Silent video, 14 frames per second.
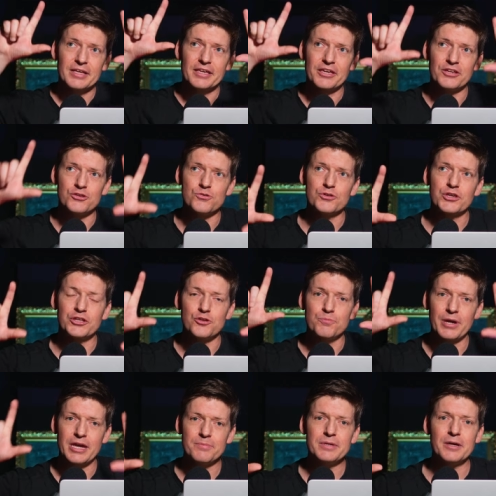Can you can you
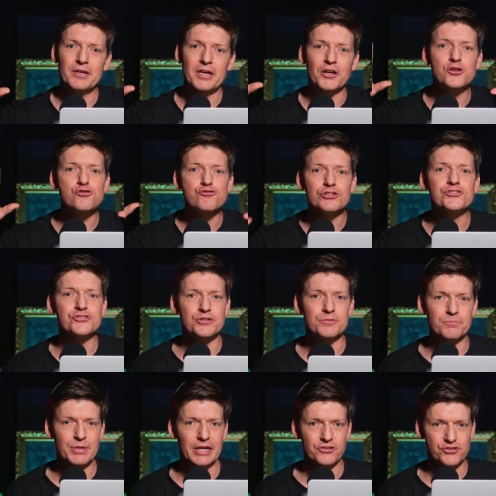paint me a, a Christian
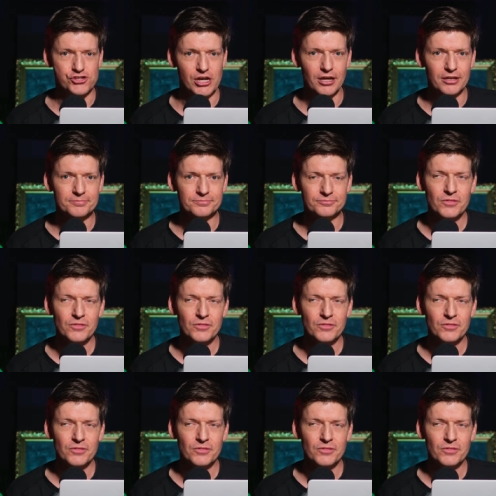picture